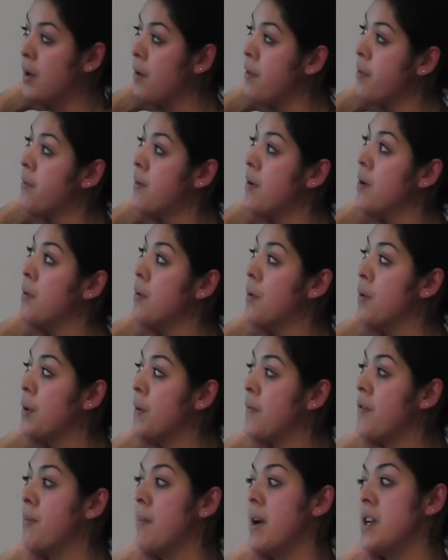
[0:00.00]
go through all
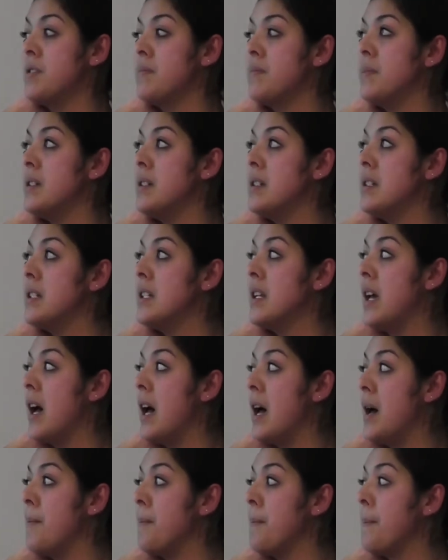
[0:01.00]
of the measurement
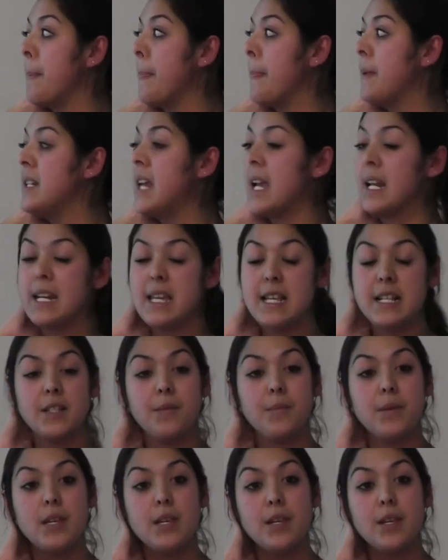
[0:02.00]
techniques that we